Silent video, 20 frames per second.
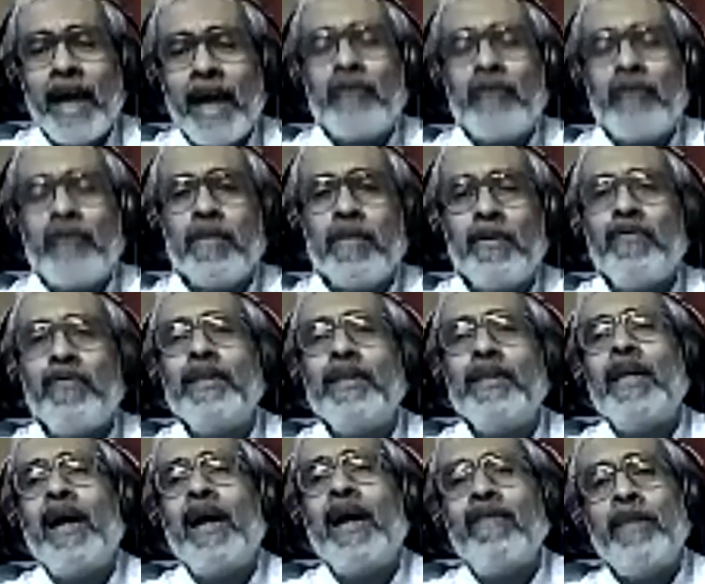between the
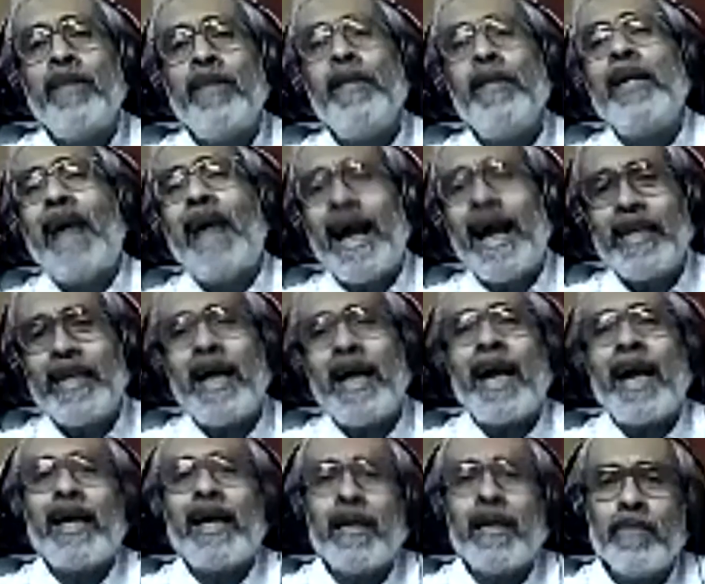government and the
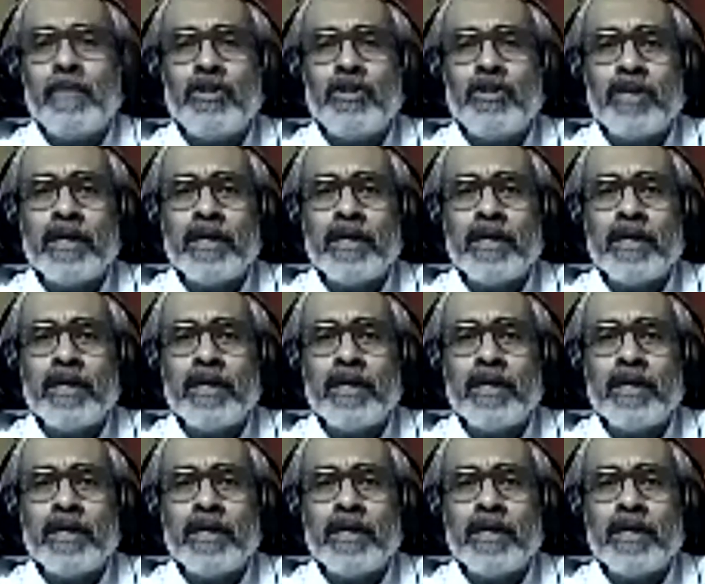academicians.